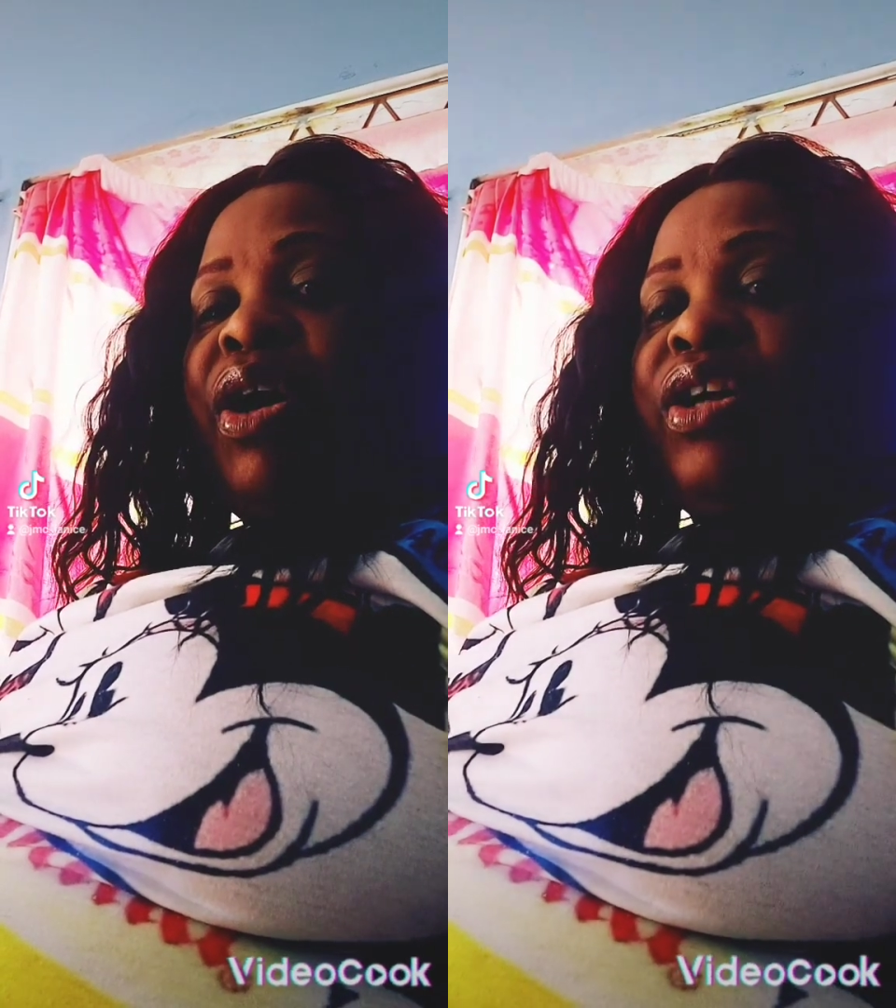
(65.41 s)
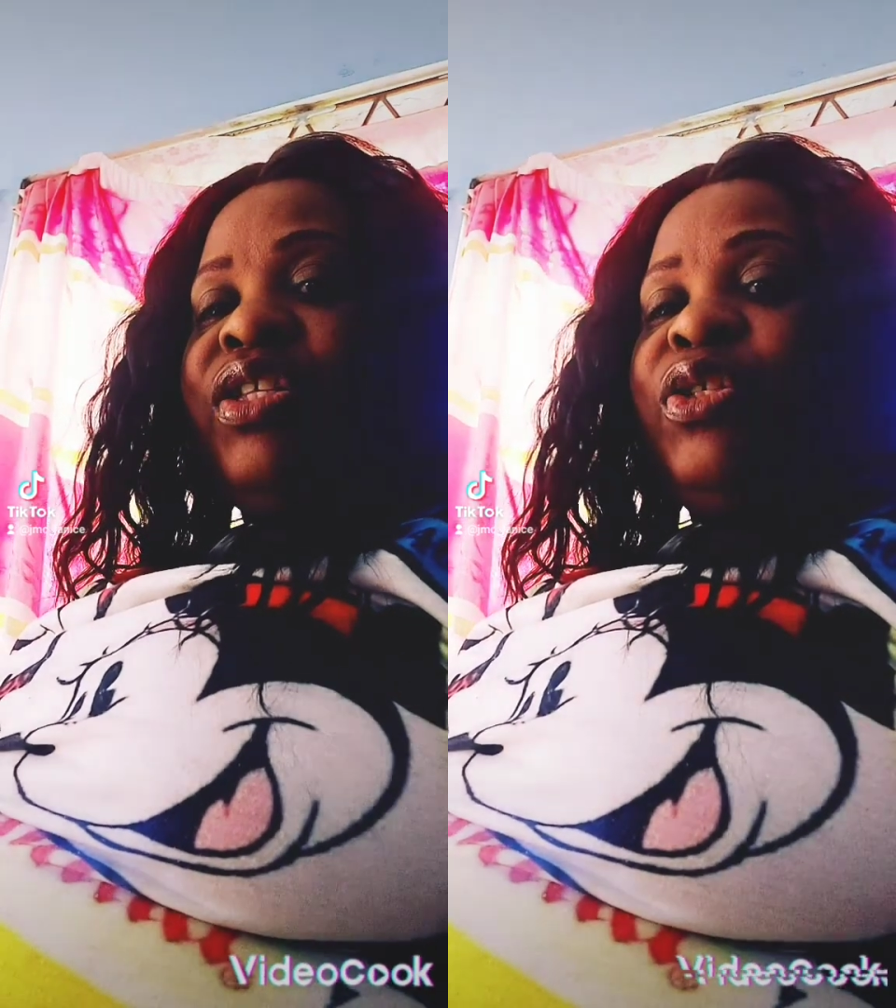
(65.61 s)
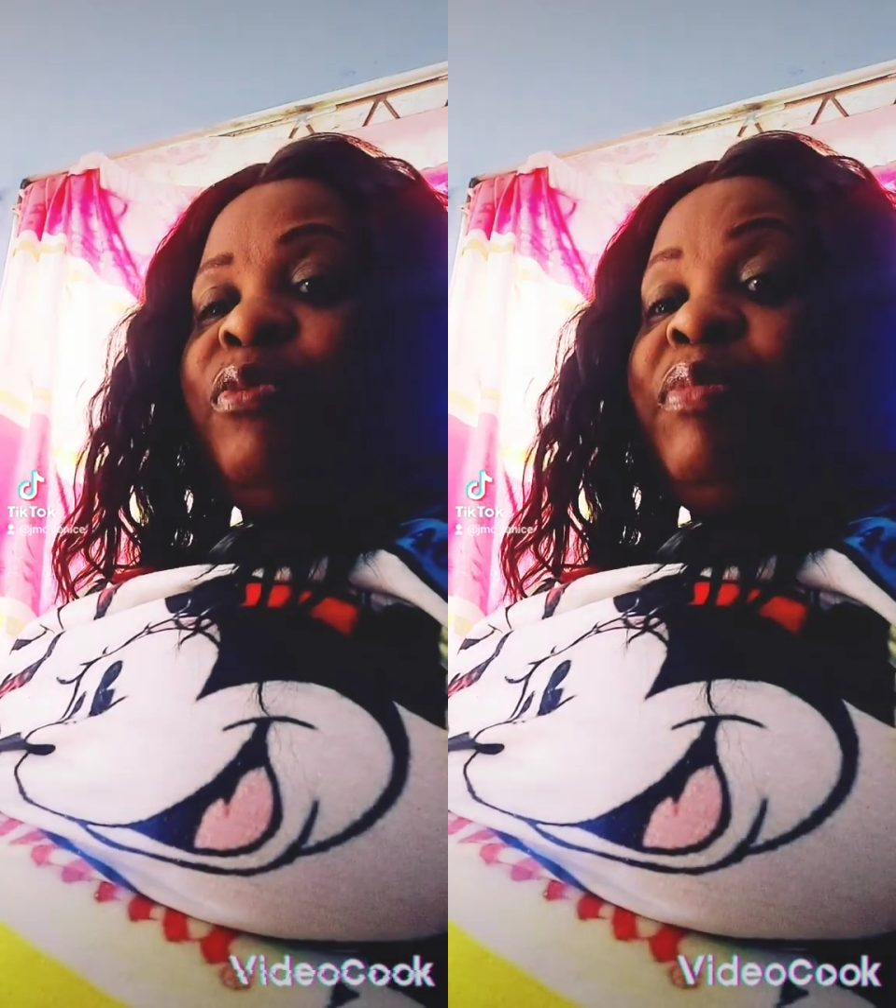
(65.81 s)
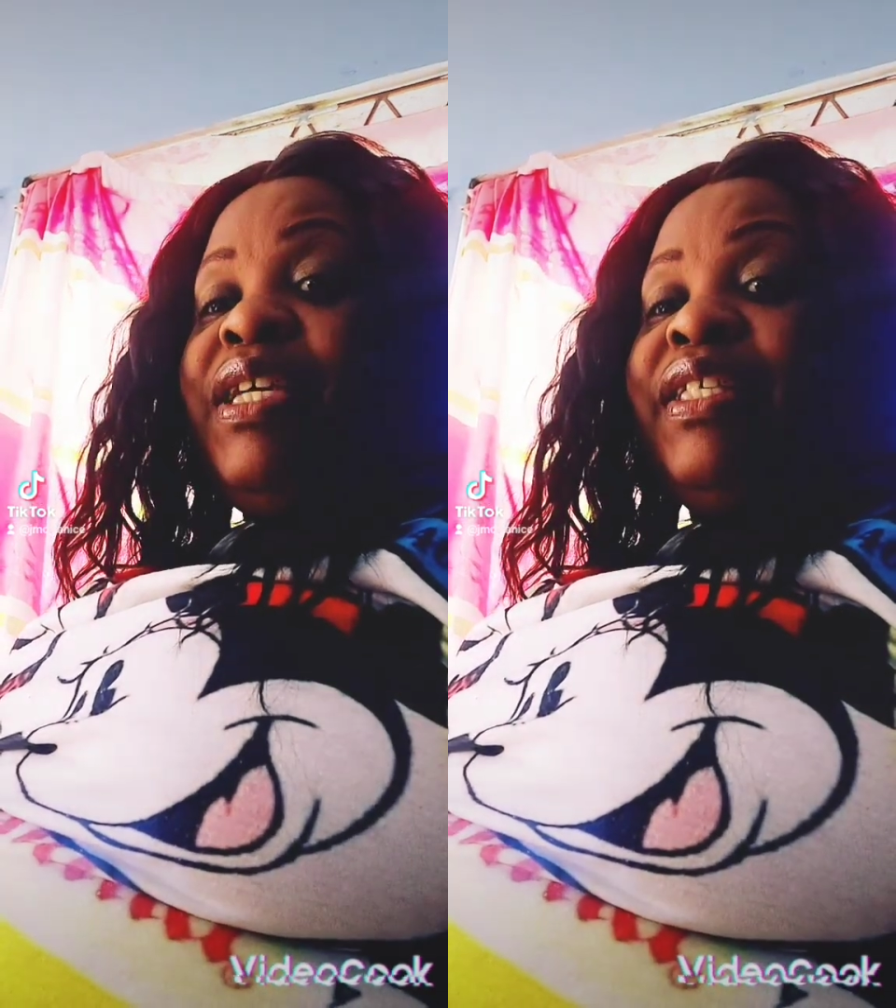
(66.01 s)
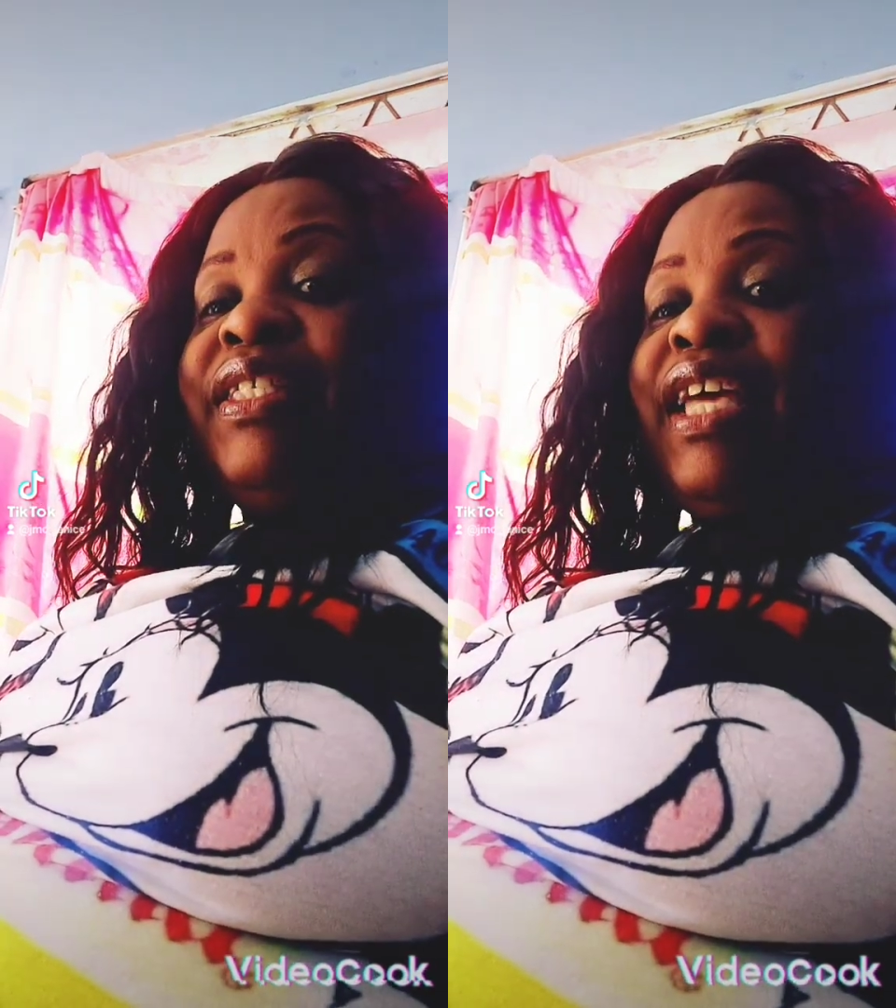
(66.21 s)
unto
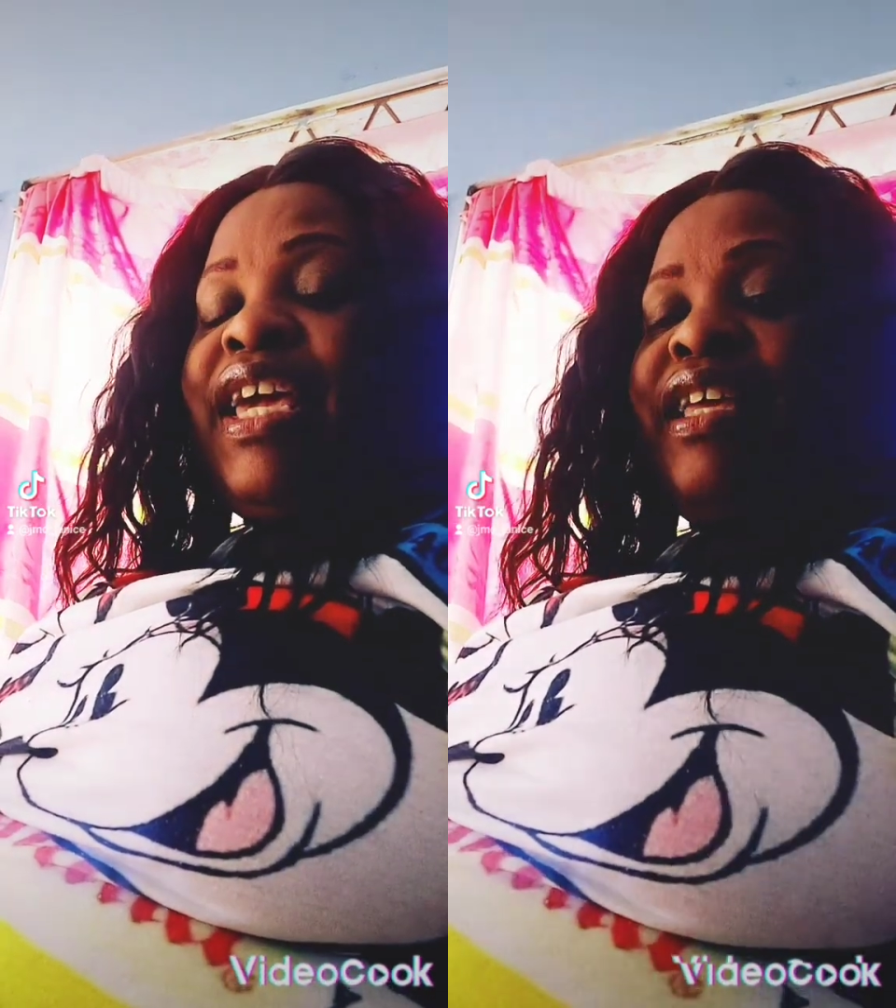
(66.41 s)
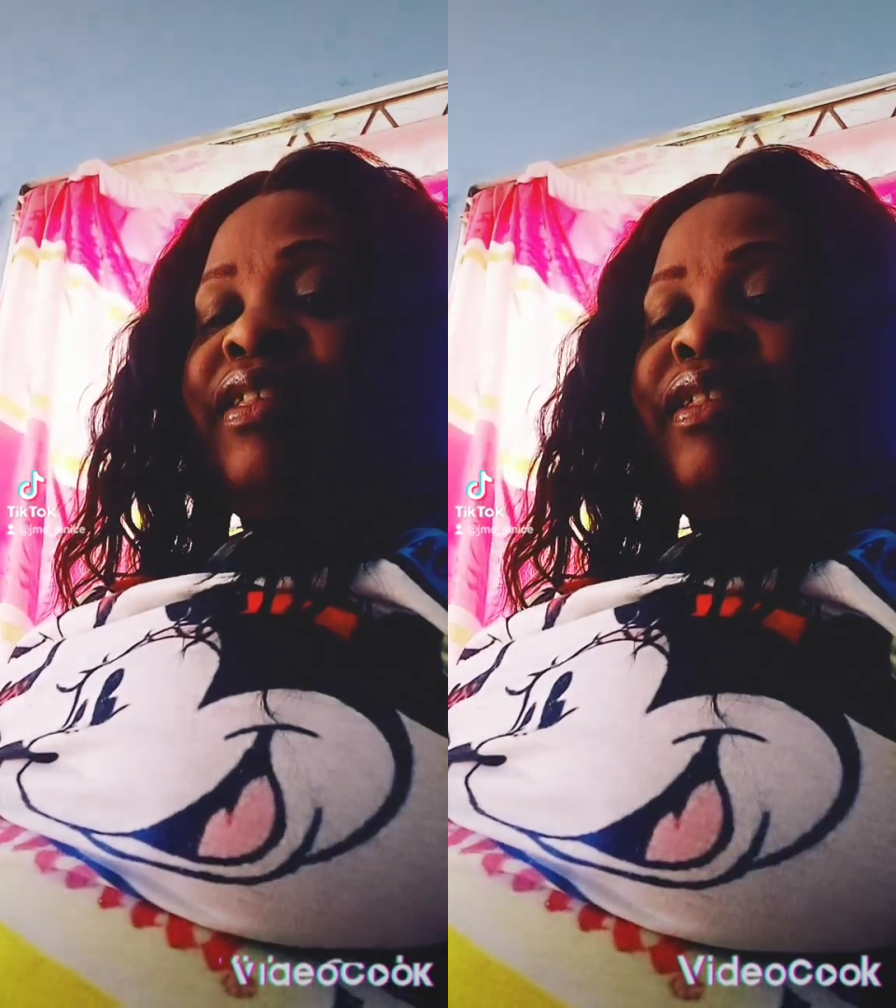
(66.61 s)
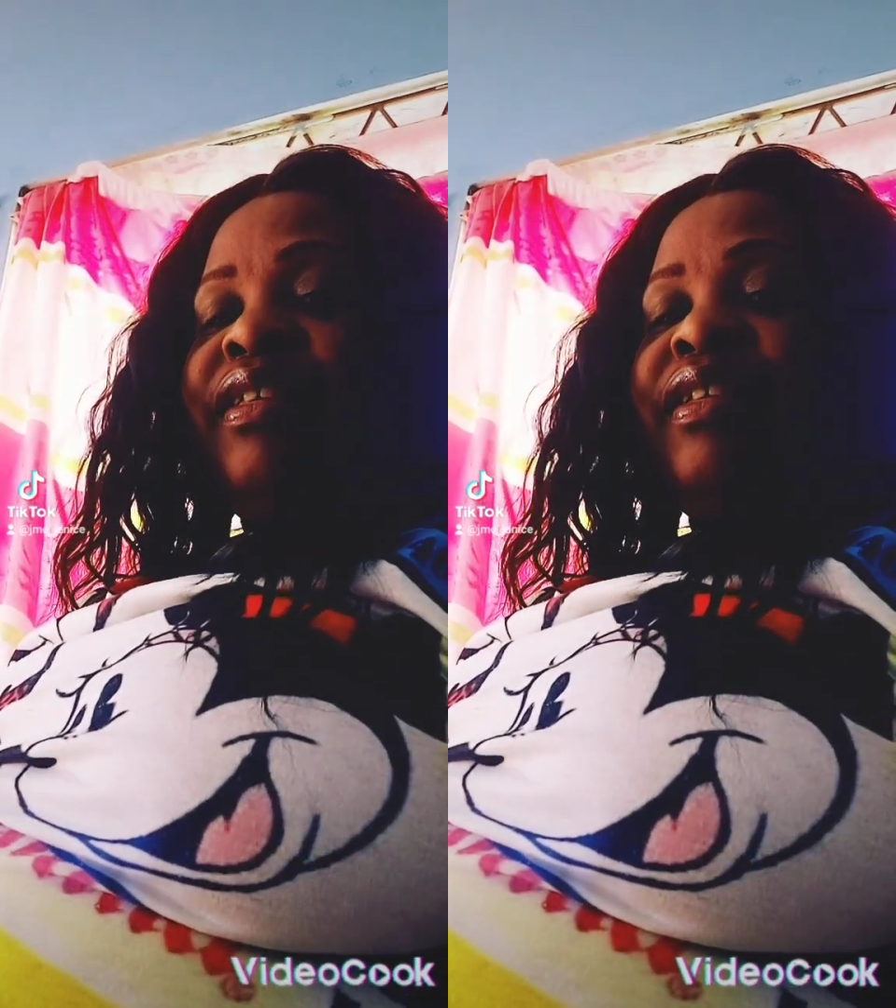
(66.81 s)
me, saying,